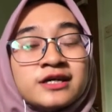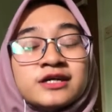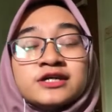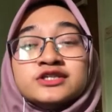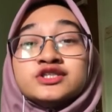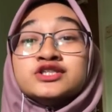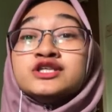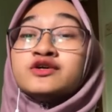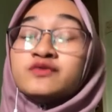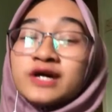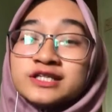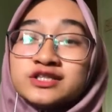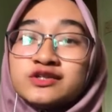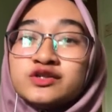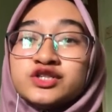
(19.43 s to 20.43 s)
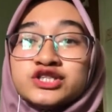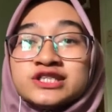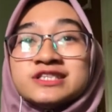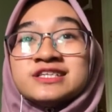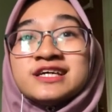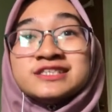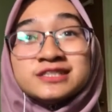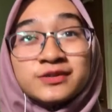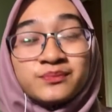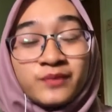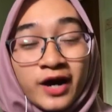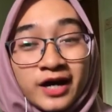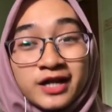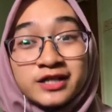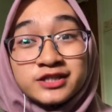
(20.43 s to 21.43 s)
So the resolution is the
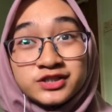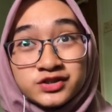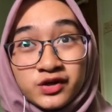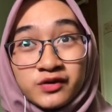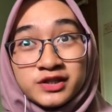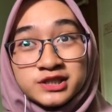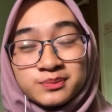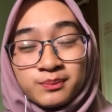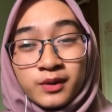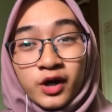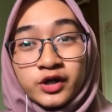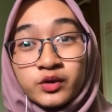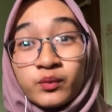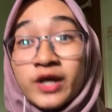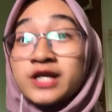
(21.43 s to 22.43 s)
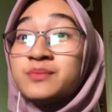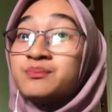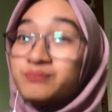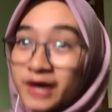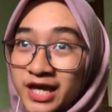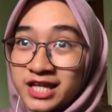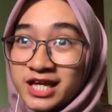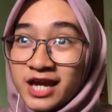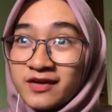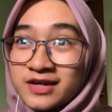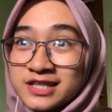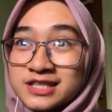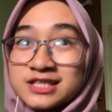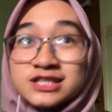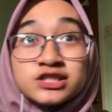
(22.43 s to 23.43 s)
part in the story's plot where the main
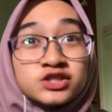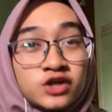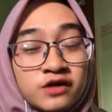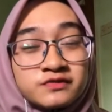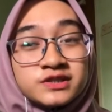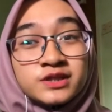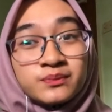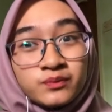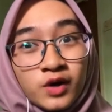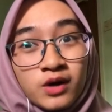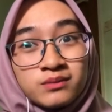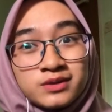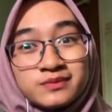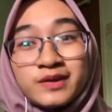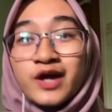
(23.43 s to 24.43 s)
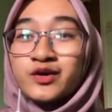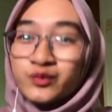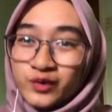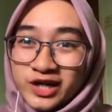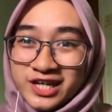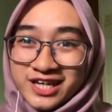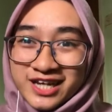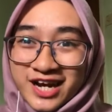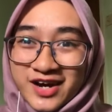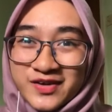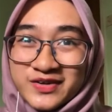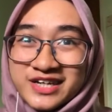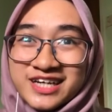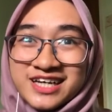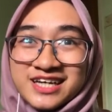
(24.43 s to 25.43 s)
character solves the problem and work it out.
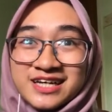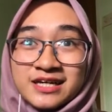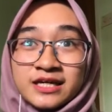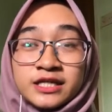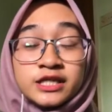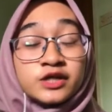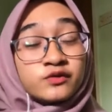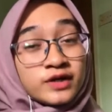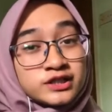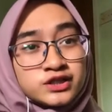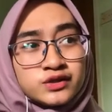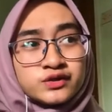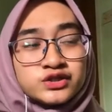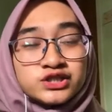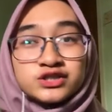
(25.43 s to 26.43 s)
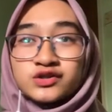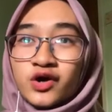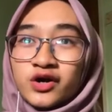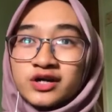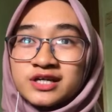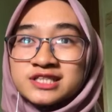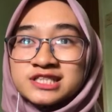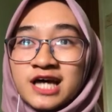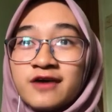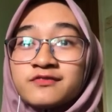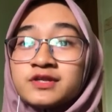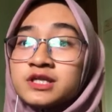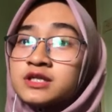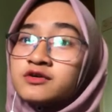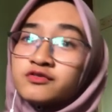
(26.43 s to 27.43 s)
The resolution occurs
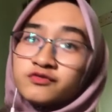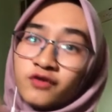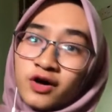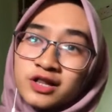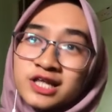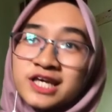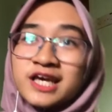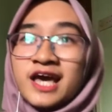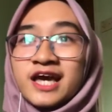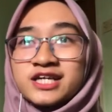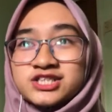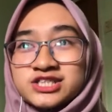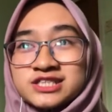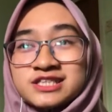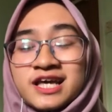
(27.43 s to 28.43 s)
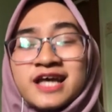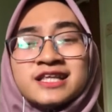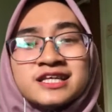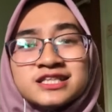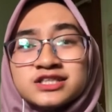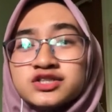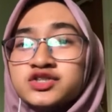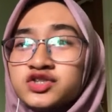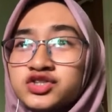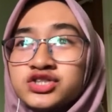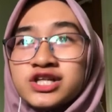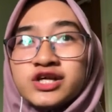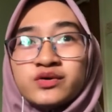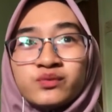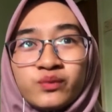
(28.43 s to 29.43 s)
after the following action and is
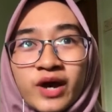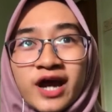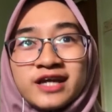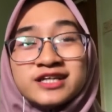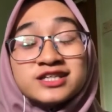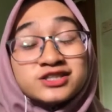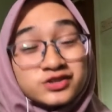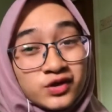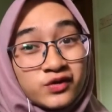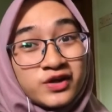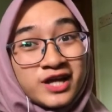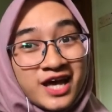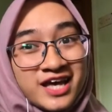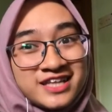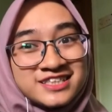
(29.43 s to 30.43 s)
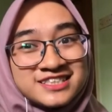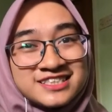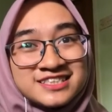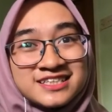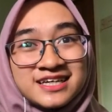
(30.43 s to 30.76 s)
usually where the story ends.